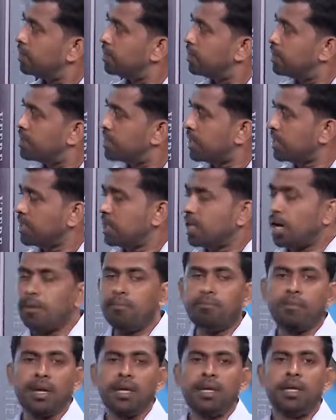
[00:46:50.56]
Such a
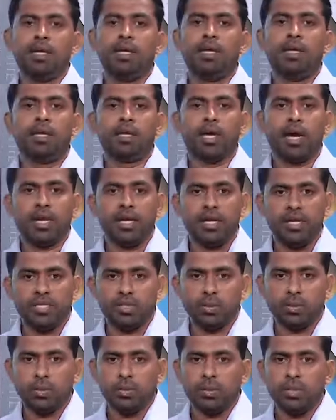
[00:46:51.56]
company can
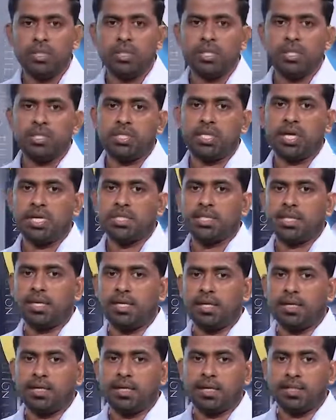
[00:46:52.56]
issue shares and
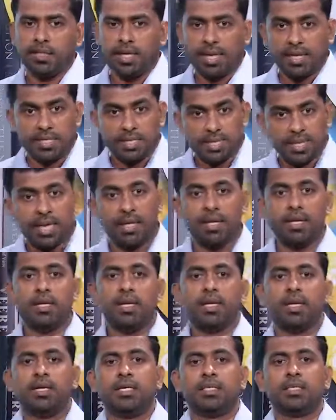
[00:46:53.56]
can sell
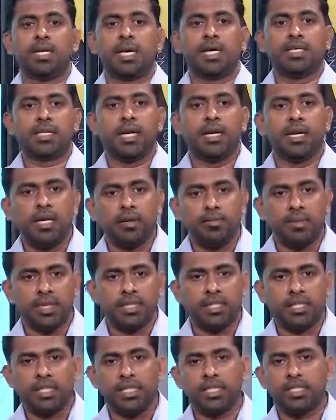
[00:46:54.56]
shares and
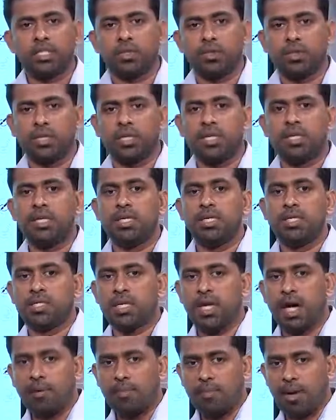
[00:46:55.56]
debentures through the
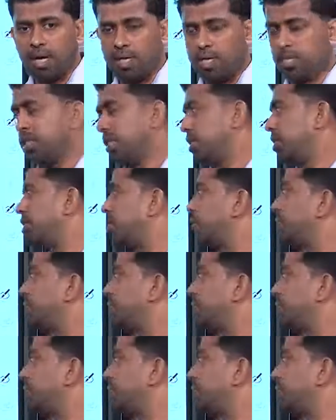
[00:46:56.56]
share market.